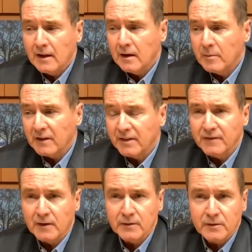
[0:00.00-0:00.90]
about the
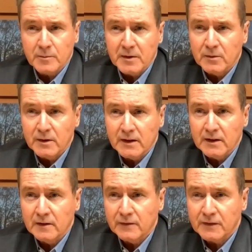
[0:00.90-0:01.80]
vulnerability
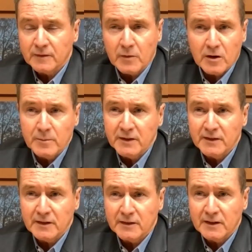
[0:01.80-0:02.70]
of small
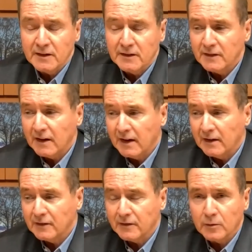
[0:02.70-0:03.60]
businesses
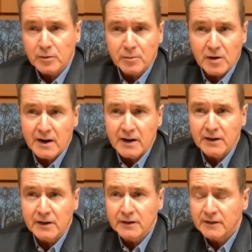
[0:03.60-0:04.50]
and sole
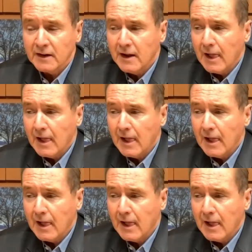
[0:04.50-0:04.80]
proprietors.